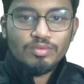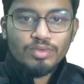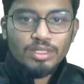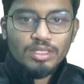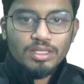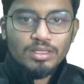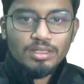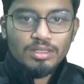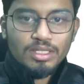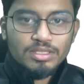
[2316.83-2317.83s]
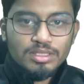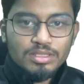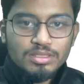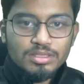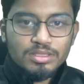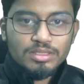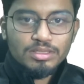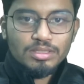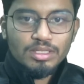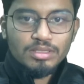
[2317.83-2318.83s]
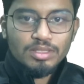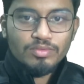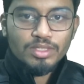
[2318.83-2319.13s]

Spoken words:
are working. Let's see this. Links are